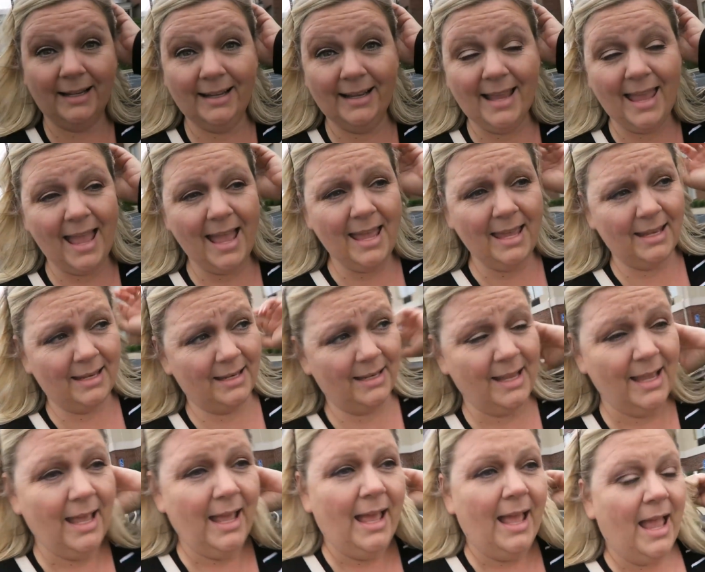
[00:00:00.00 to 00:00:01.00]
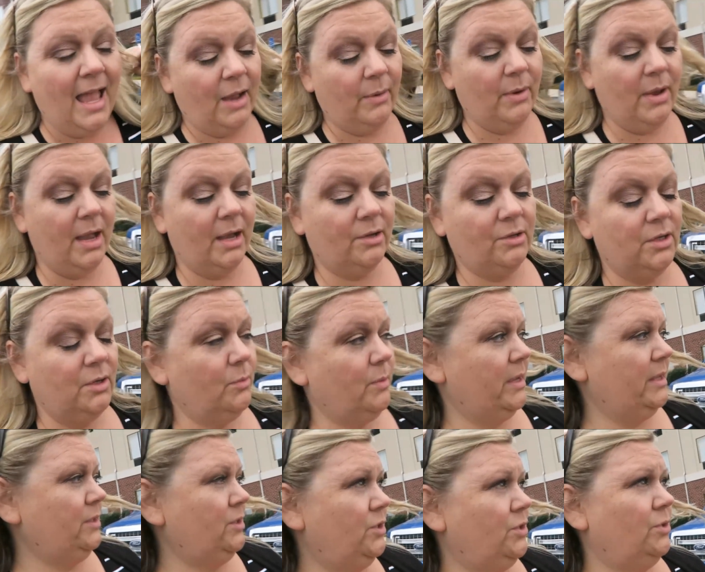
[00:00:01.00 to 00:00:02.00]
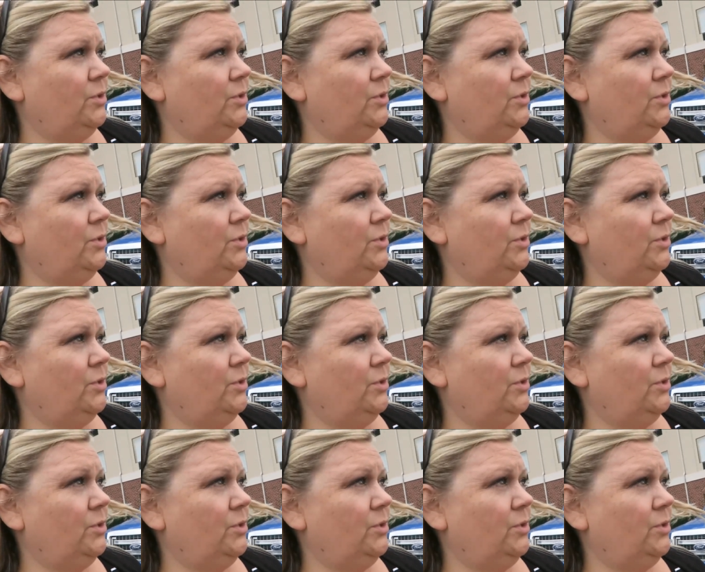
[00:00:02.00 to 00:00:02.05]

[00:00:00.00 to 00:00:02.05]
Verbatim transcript: again. And we actually went